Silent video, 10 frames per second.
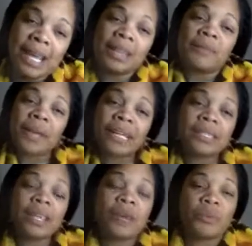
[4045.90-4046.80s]
and like
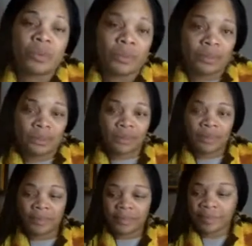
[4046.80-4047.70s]
some of his
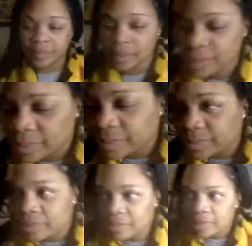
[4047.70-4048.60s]
you
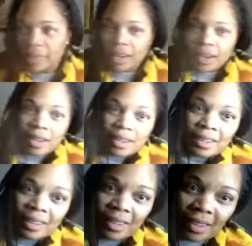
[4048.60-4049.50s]
have to see some of his
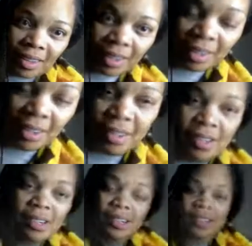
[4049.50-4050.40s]
interviews. What I would
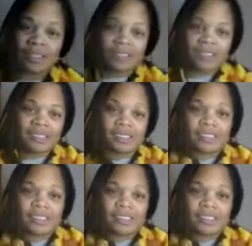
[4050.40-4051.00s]
want you to do is just